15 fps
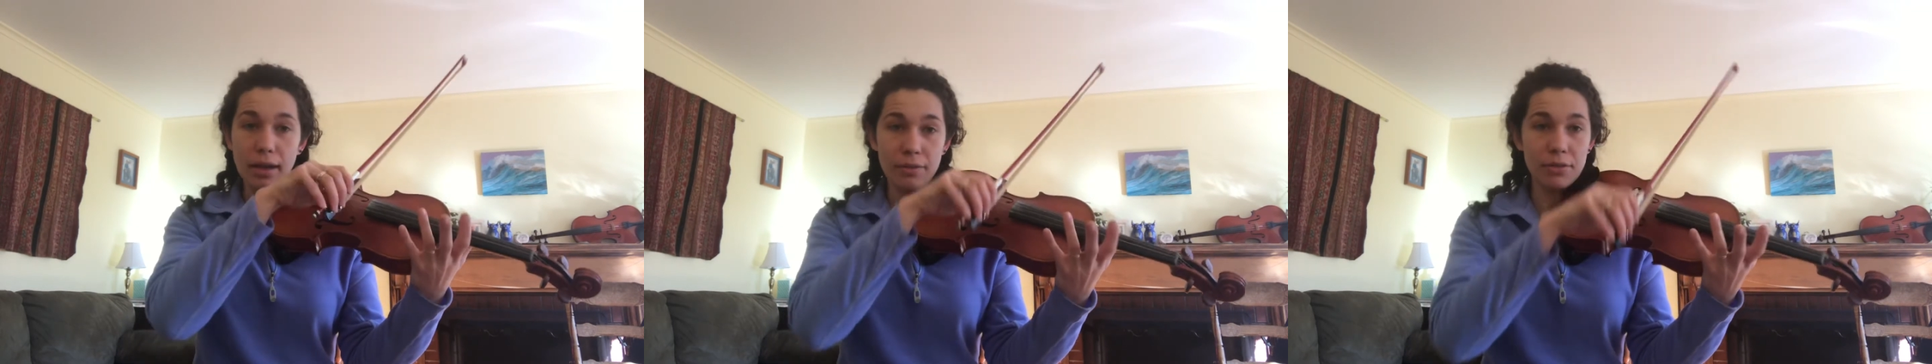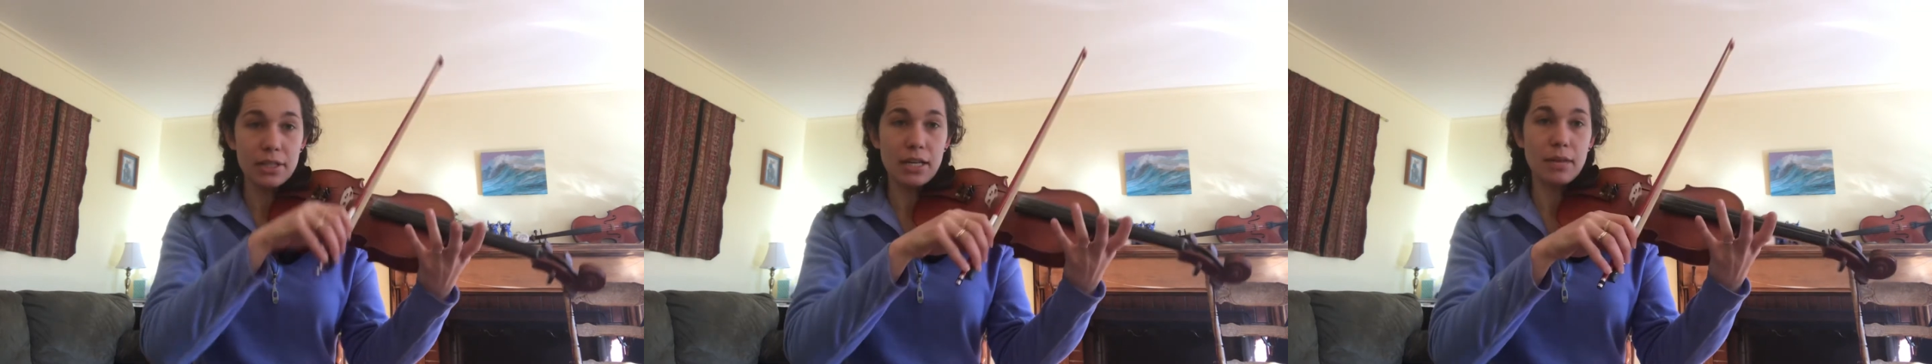
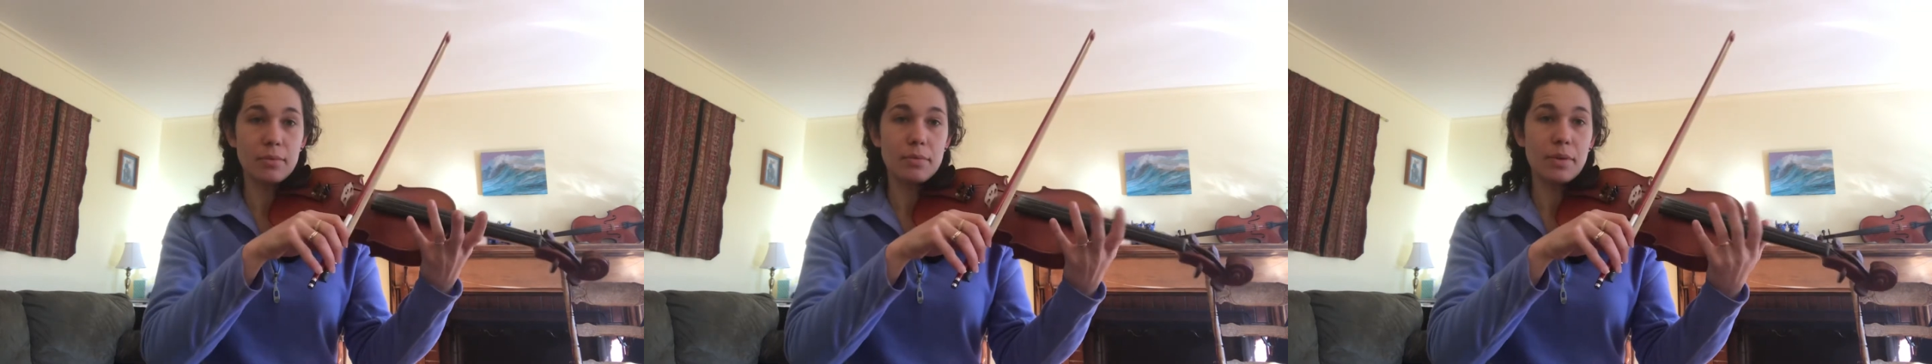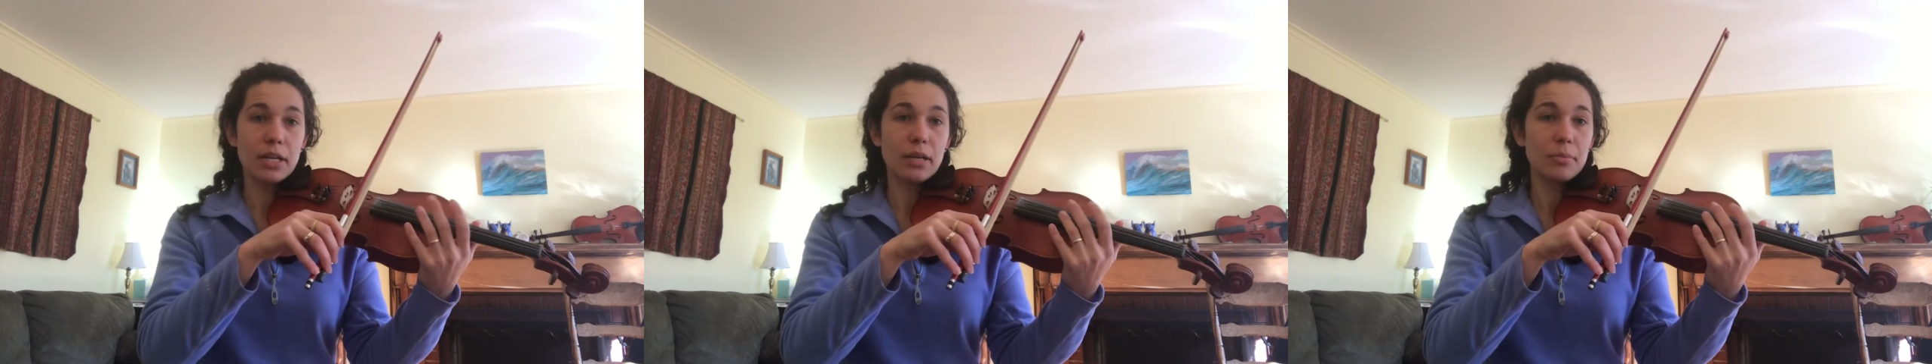every time you
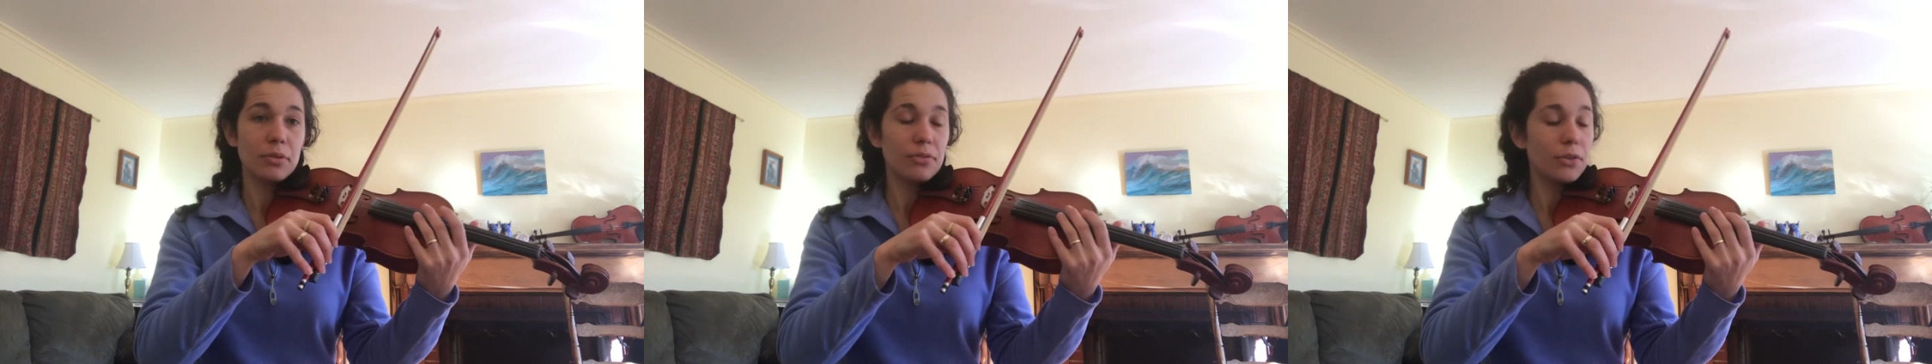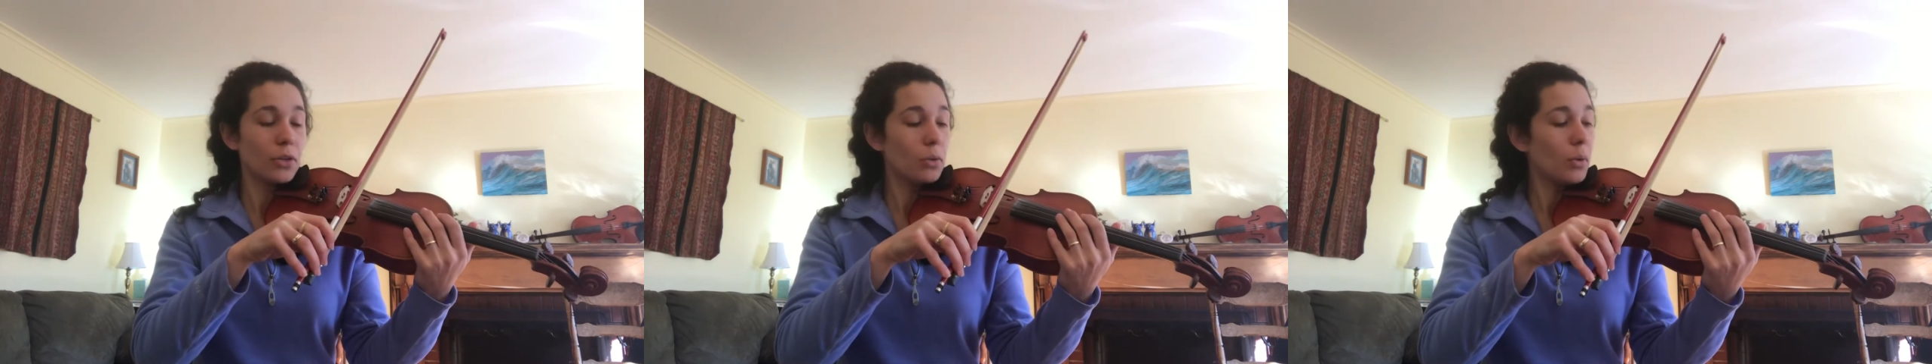pick up your
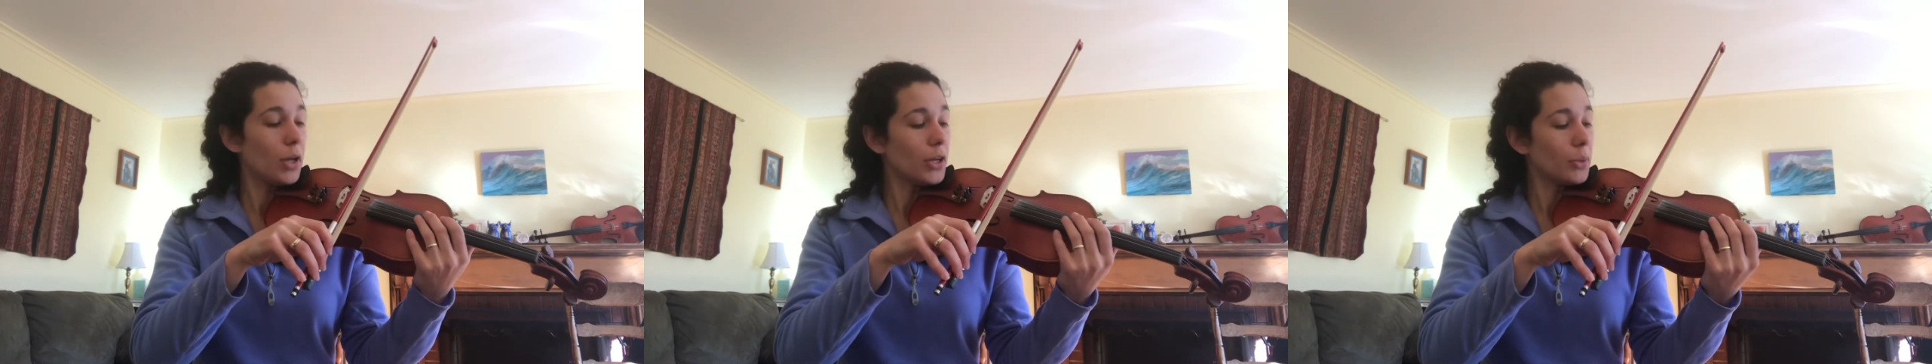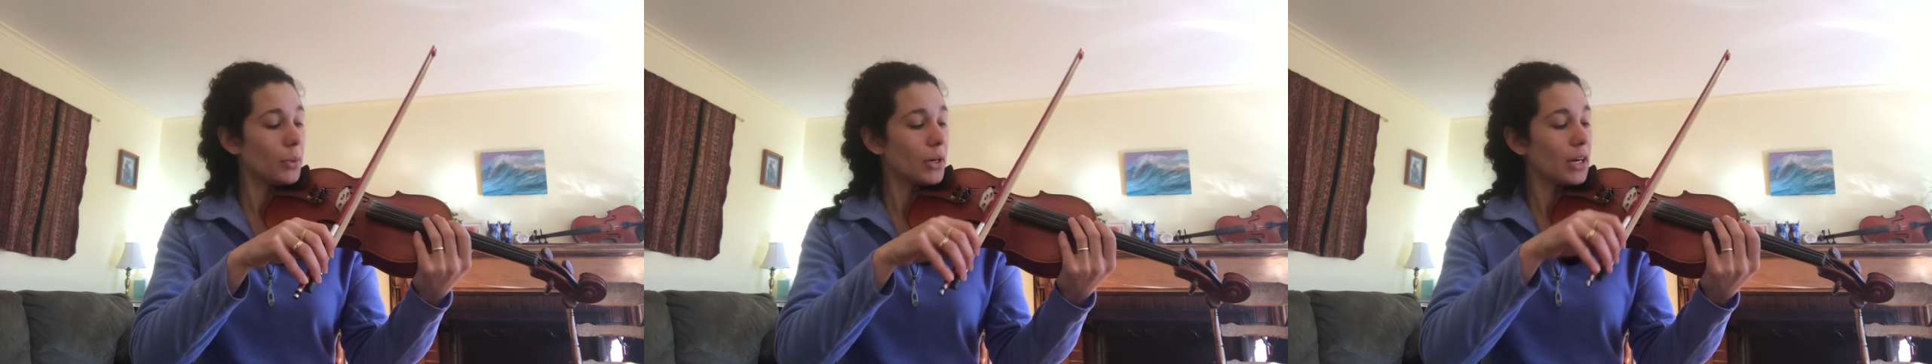fiddle while
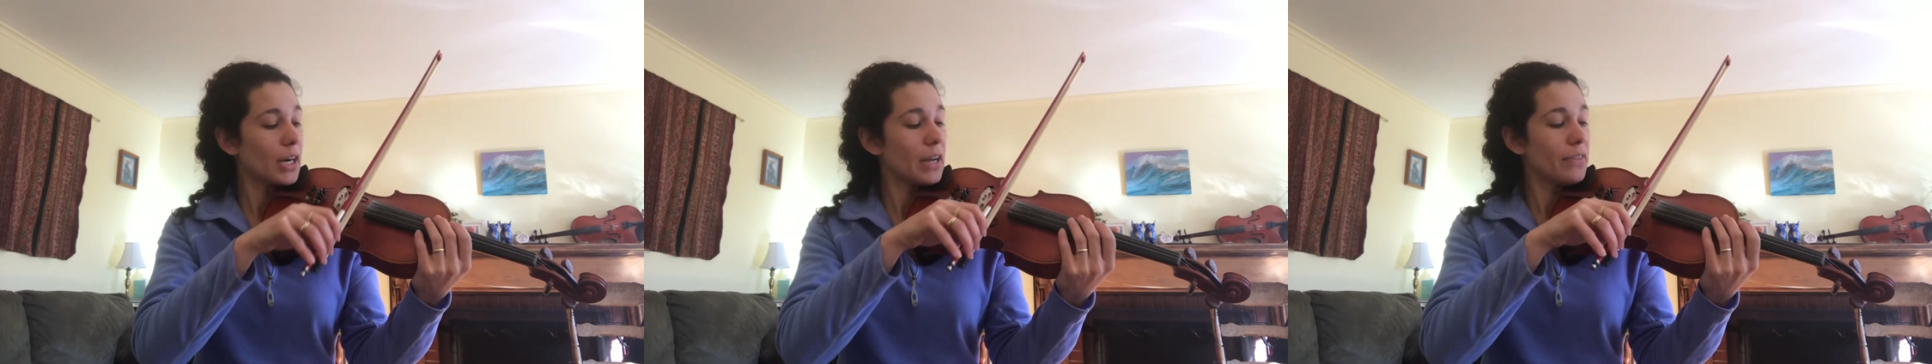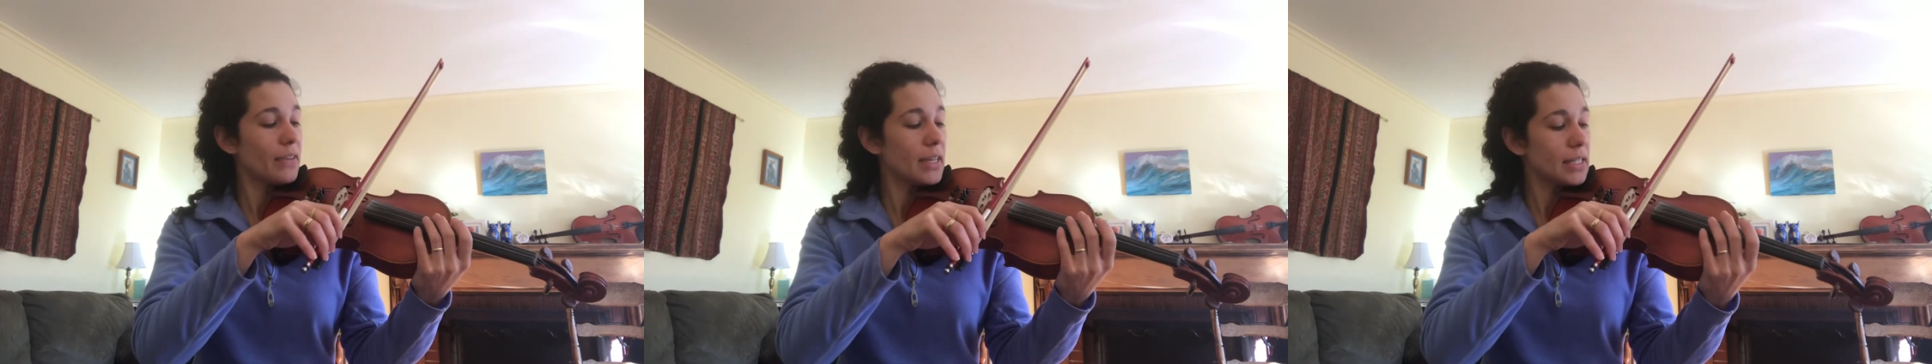you're working
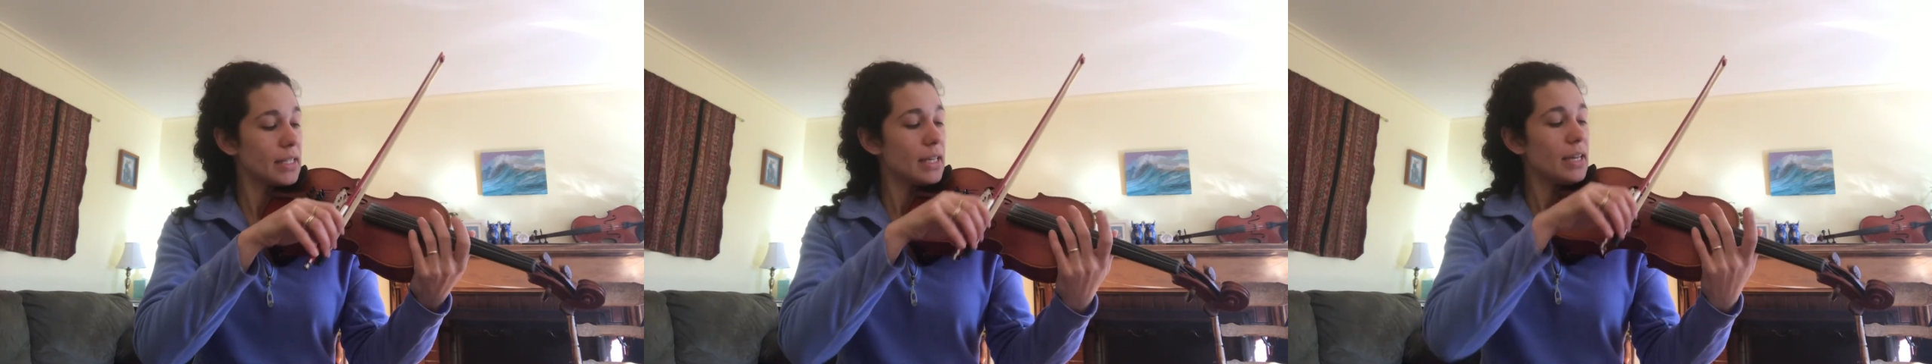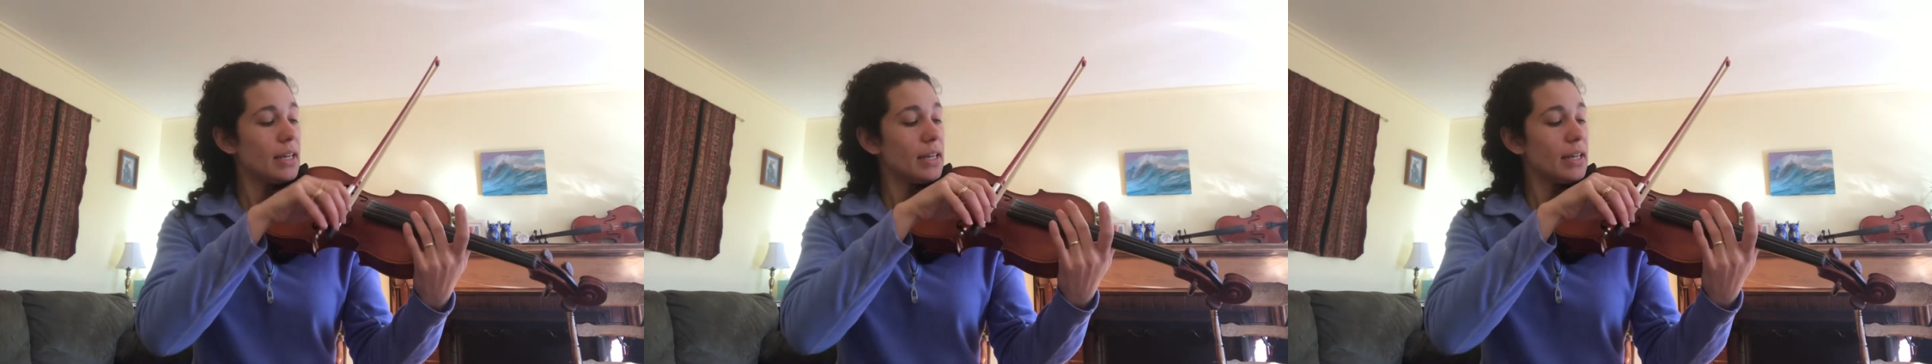on this,